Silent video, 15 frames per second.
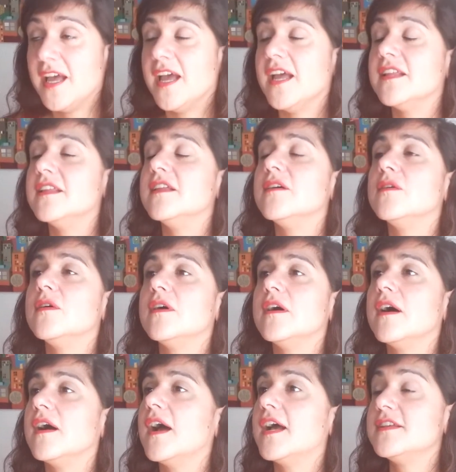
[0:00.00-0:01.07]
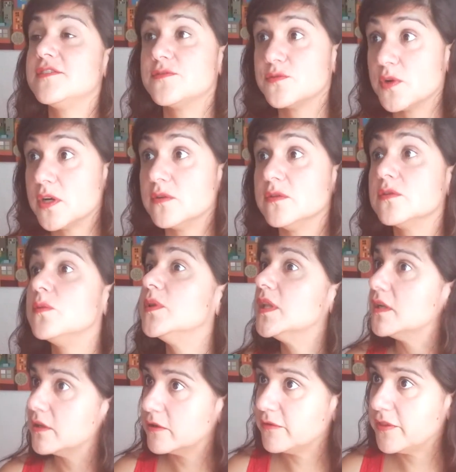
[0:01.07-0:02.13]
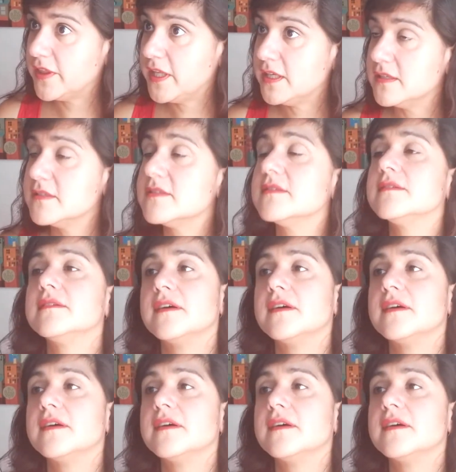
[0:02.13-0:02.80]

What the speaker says: And I struggled with a lot of things.